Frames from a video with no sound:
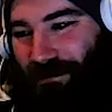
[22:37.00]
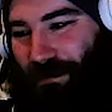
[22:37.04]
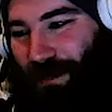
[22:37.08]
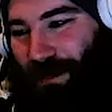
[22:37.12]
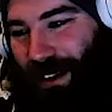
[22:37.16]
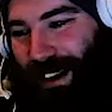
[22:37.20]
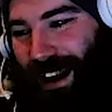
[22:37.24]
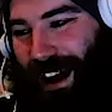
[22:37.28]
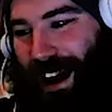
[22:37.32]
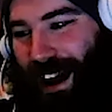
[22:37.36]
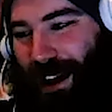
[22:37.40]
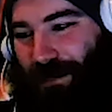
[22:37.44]

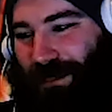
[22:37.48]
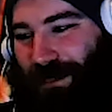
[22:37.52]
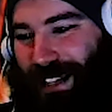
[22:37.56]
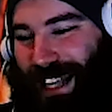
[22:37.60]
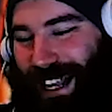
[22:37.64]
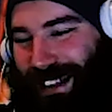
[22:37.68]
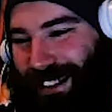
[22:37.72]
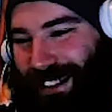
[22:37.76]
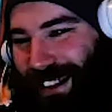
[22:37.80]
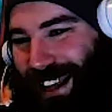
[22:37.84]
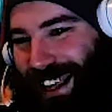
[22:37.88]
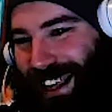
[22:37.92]
But I'm
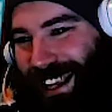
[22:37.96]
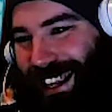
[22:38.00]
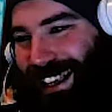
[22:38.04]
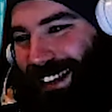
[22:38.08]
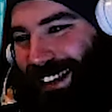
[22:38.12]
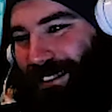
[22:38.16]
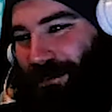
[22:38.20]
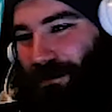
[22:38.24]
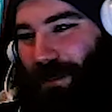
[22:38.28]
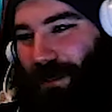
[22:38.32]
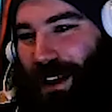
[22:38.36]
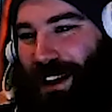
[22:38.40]
saying, like,
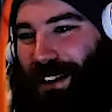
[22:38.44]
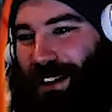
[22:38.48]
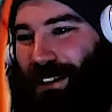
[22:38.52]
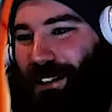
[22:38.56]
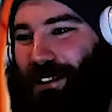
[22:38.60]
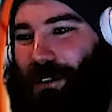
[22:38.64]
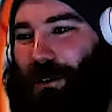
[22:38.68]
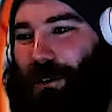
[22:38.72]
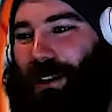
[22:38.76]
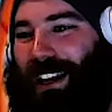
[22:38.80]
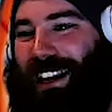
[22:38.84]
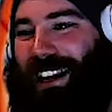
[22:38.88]
we're
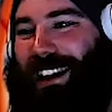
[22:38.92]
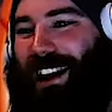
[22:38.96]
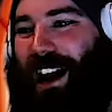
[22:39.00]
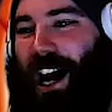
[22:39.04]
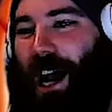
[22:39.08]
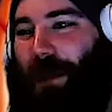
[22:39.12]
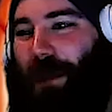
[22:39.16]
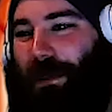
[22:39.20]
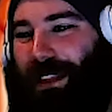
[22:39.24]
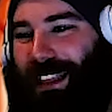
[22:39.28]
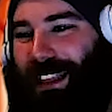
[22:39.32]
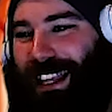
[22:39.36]
talking
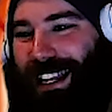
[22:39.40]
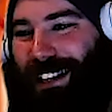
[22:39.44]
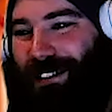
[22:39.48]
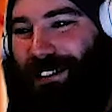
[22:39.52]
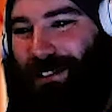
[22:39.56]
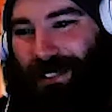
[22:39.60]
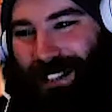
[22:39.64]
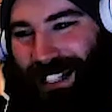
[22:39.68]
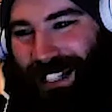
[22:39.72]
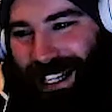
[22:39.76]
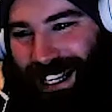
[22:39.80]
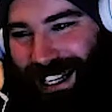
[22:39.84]

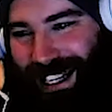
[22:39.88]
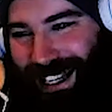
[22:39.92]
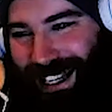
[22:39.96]
hypotheticals here.